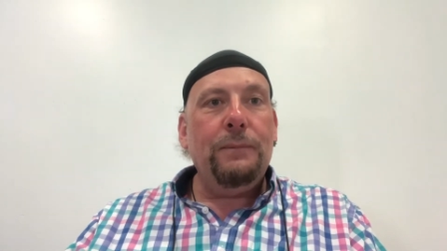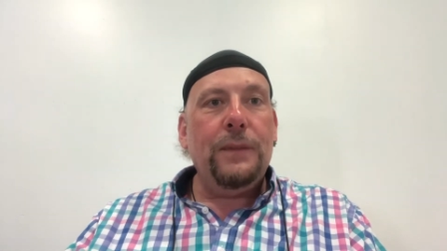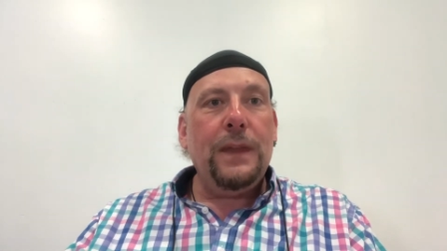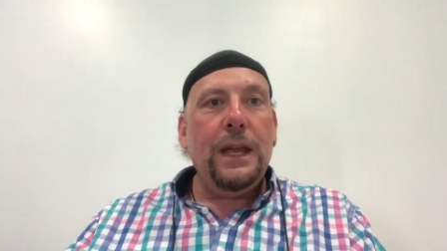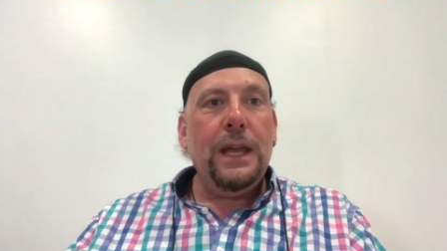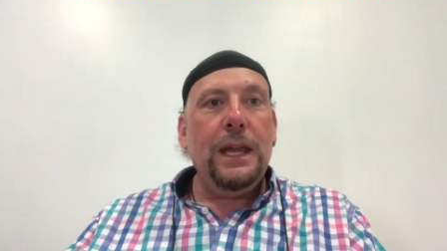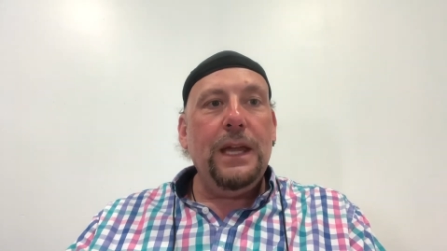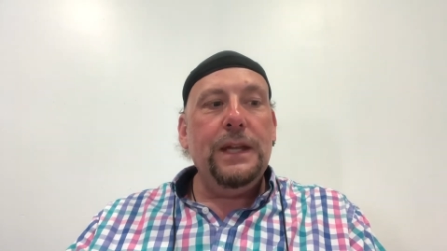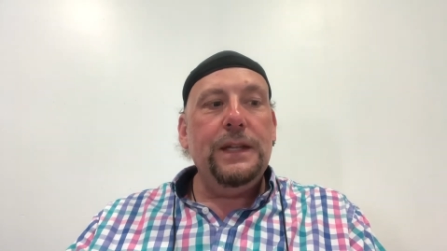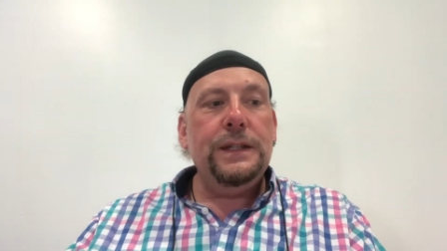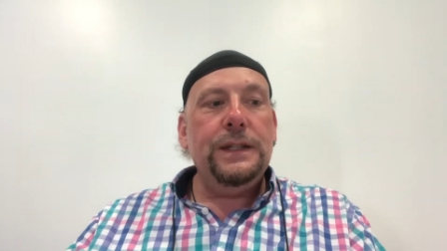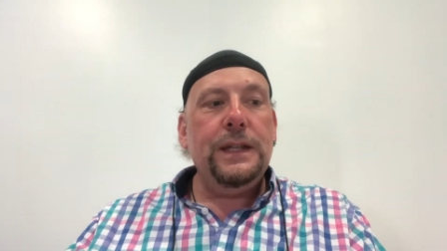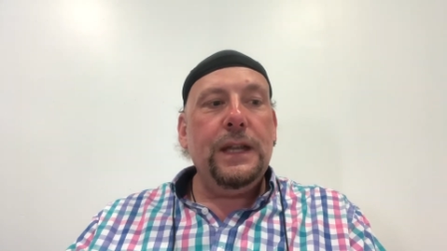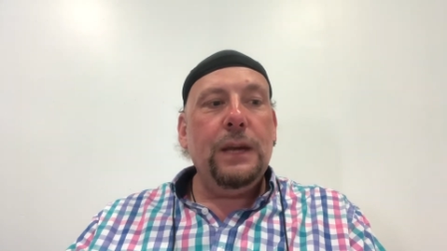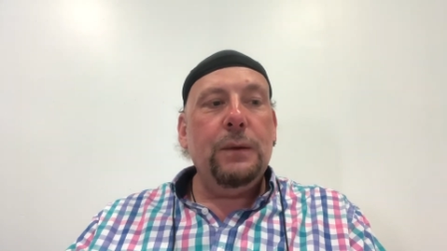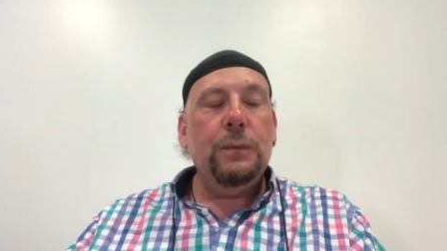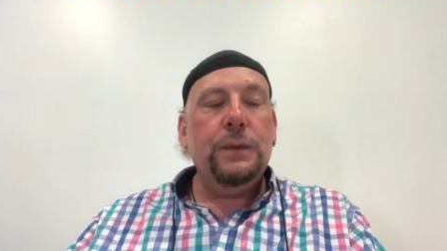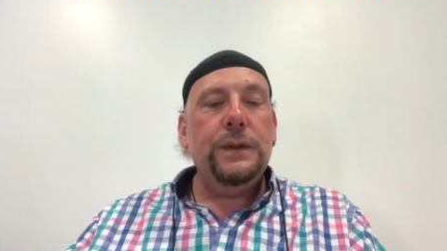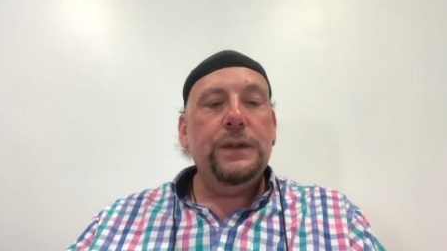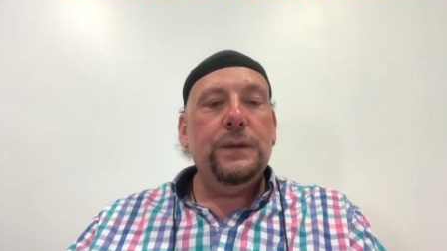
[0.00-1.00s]
They
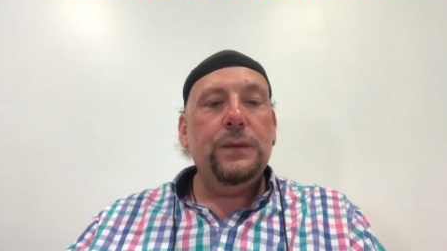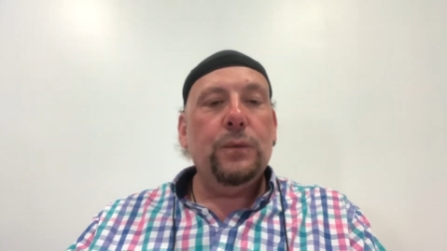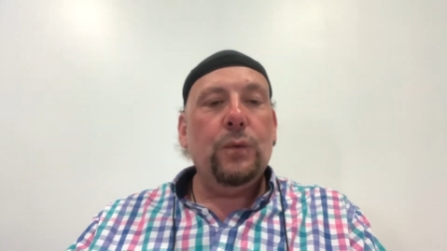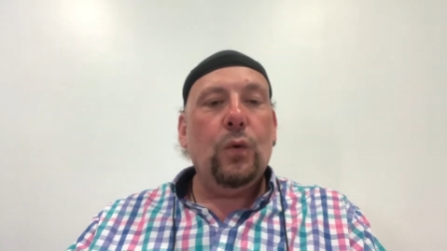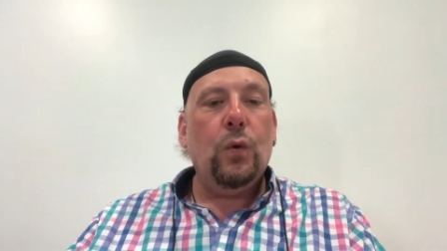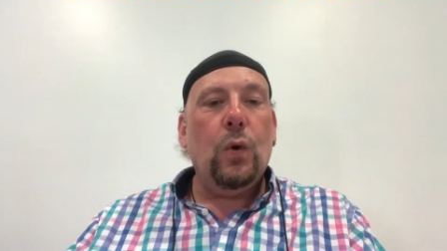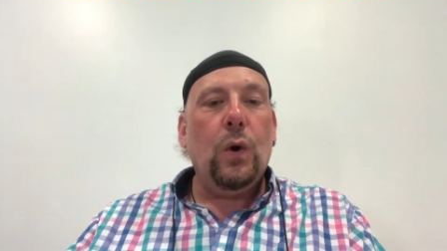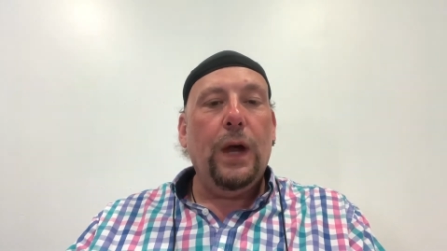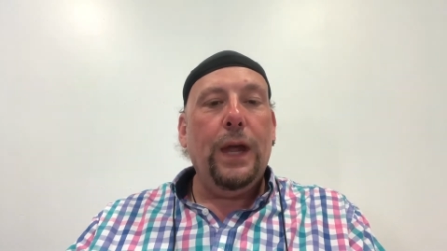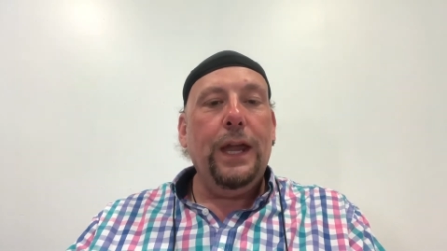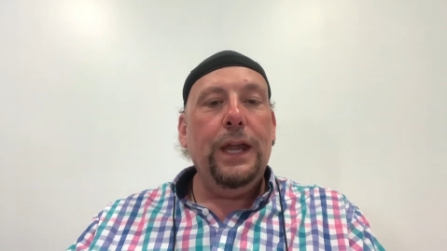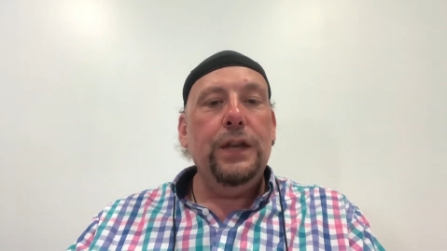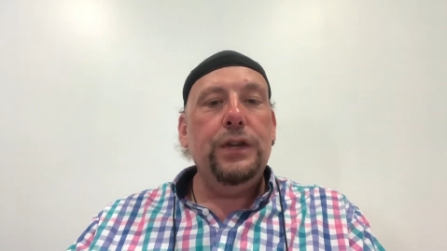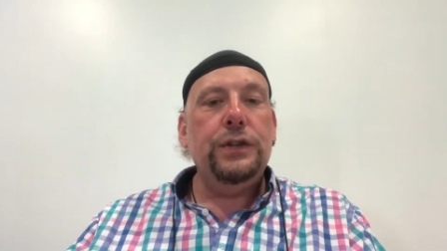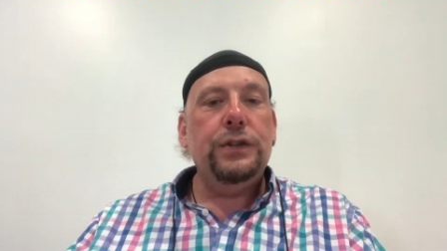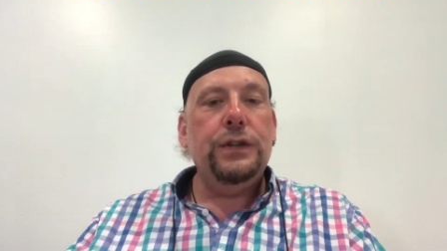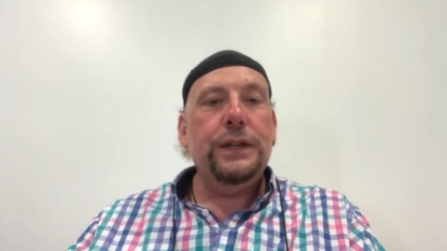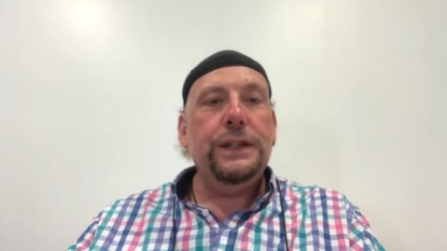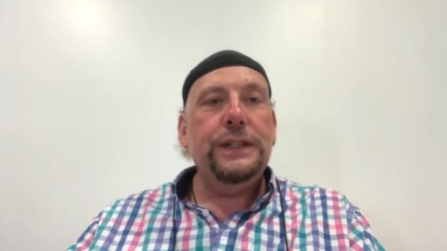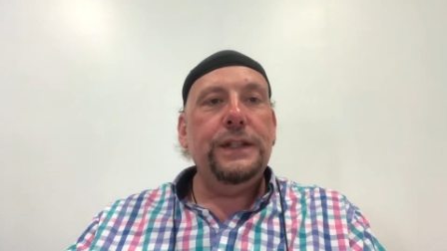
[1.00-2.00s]
sing with some quite
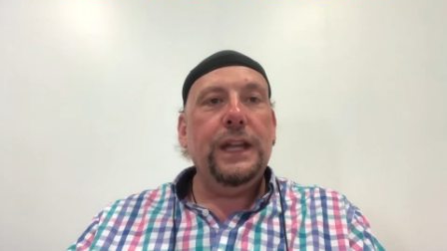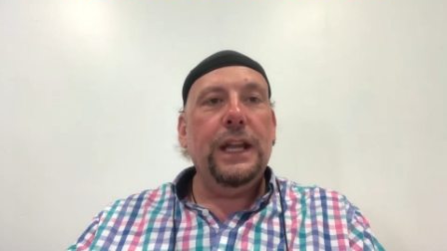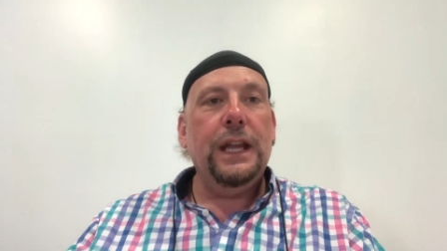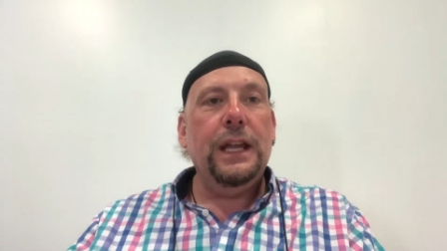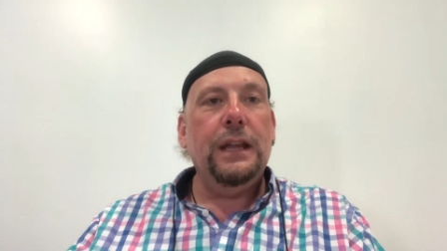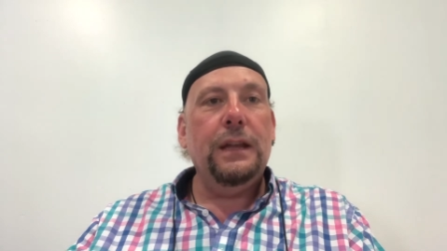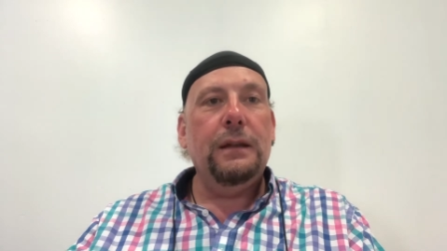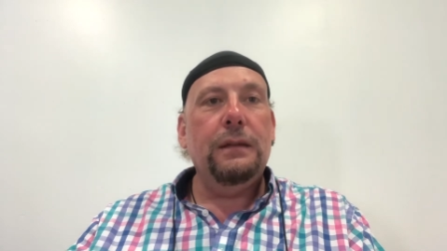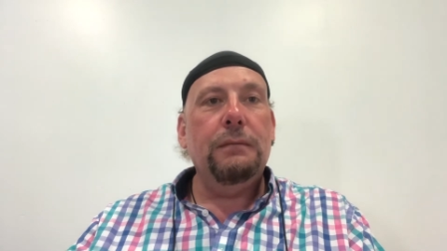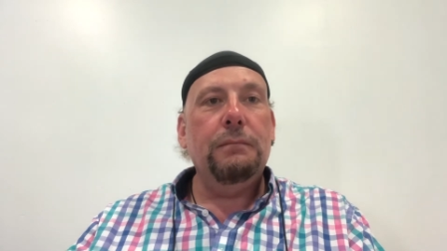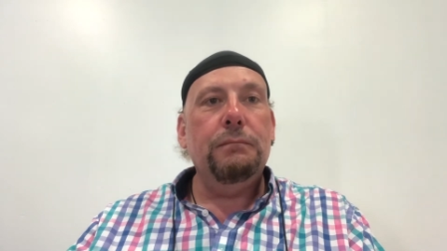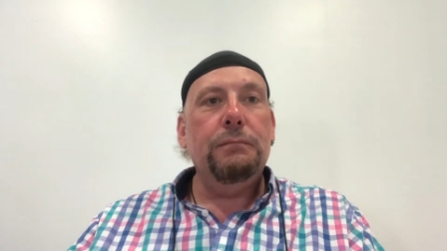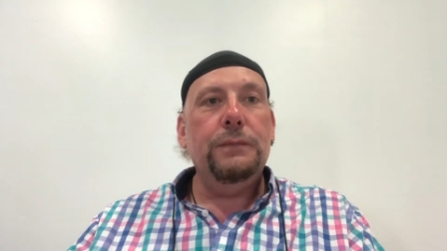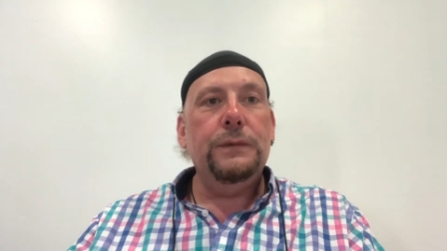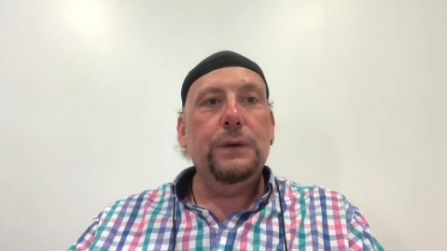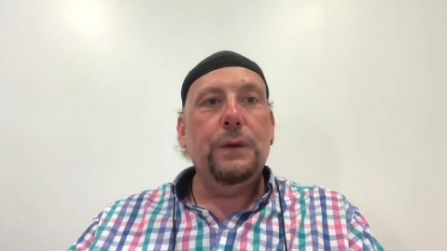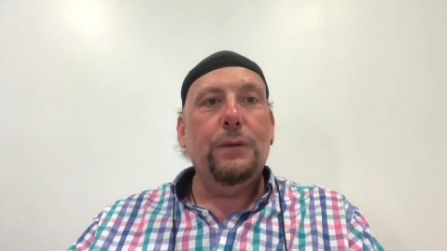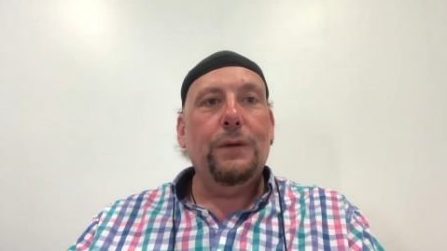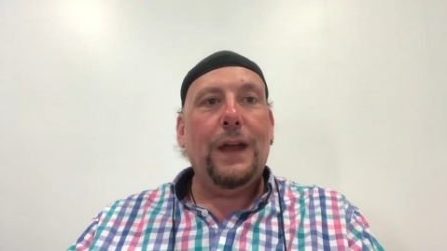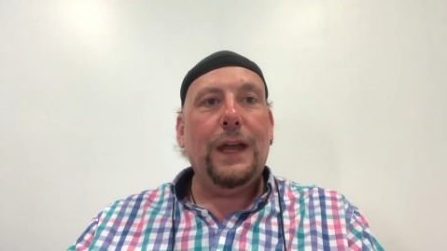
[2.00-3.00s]
interesting
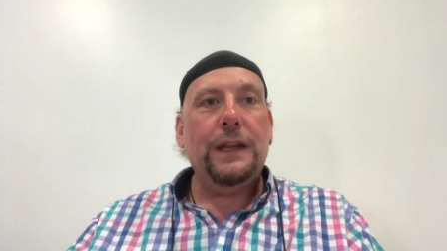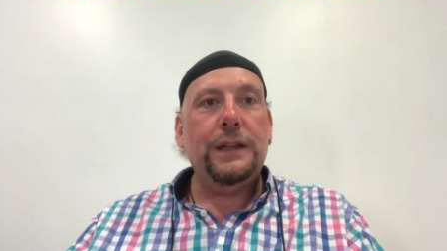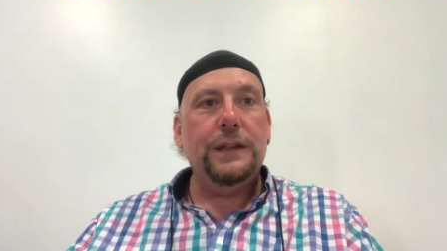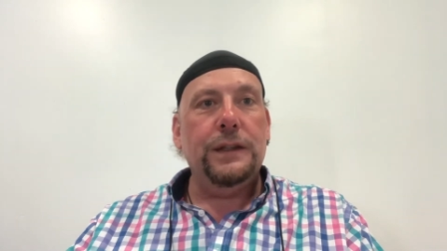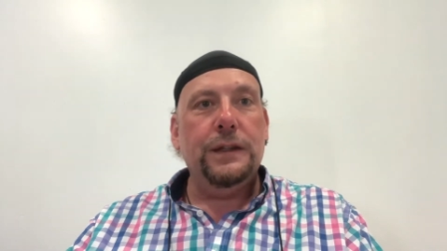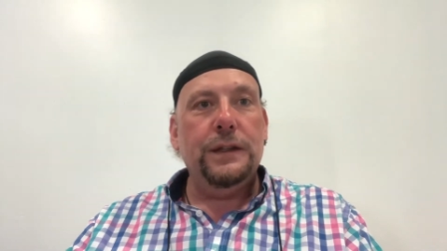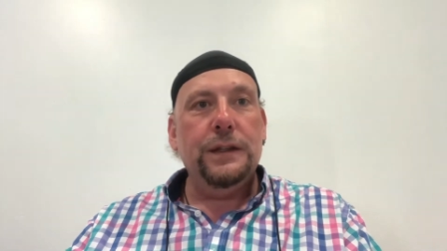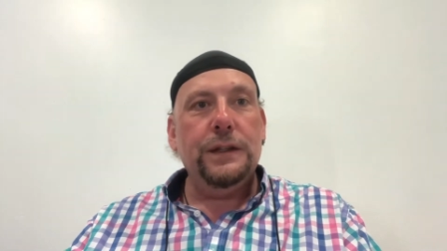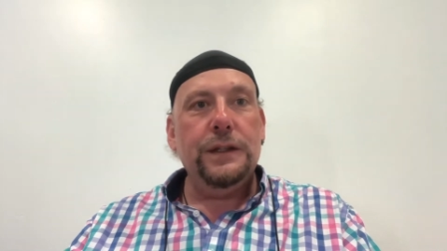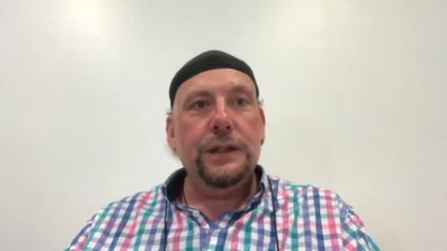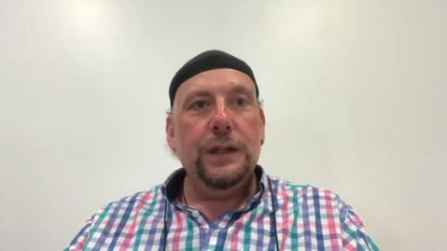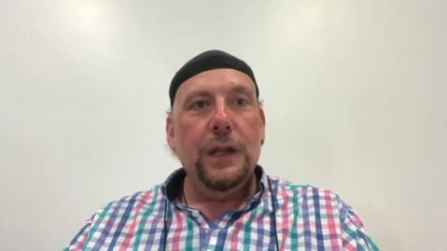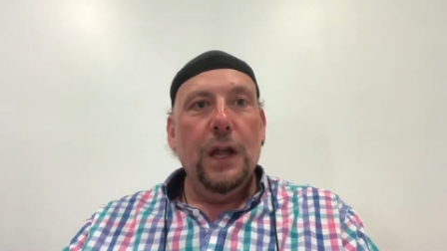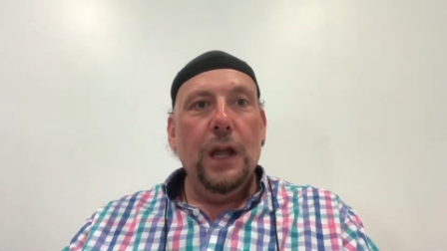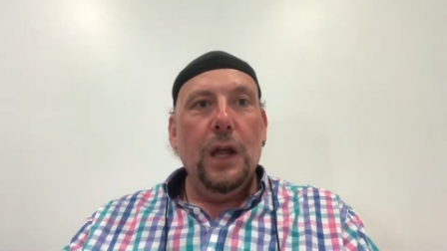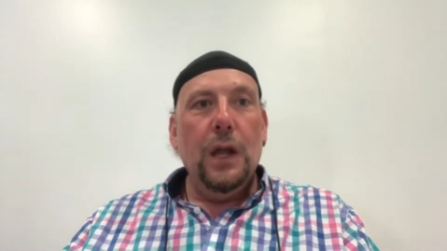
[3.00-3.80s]
sort of accents,